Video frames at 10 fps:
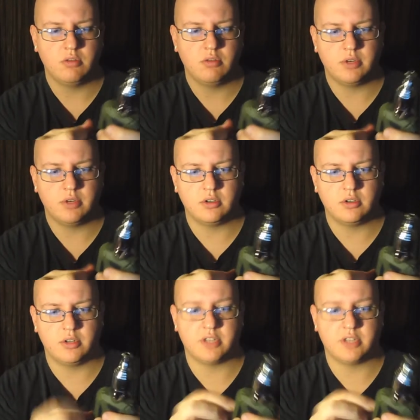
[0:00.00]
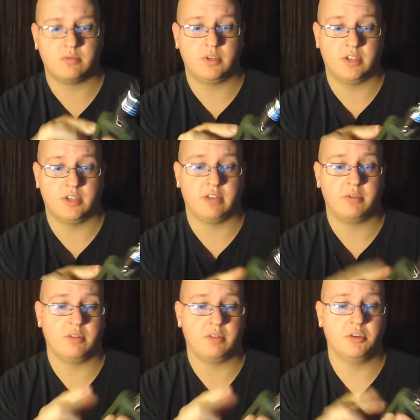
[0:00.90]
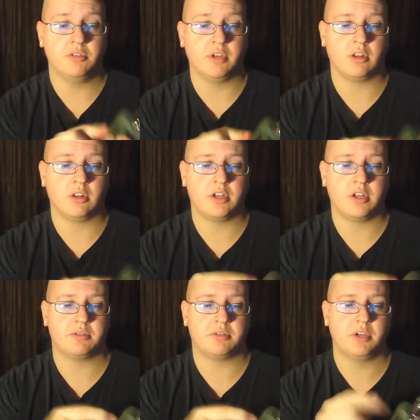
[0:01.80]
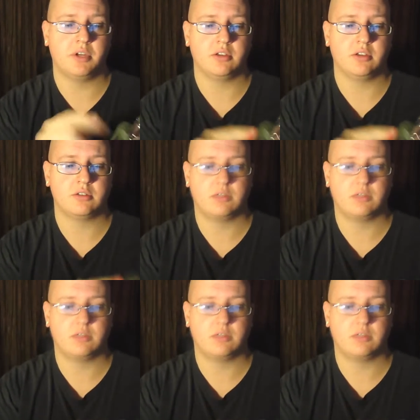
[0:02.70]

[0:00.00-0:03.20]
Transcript: Well, that's exactly what I've been doing the last 3 days.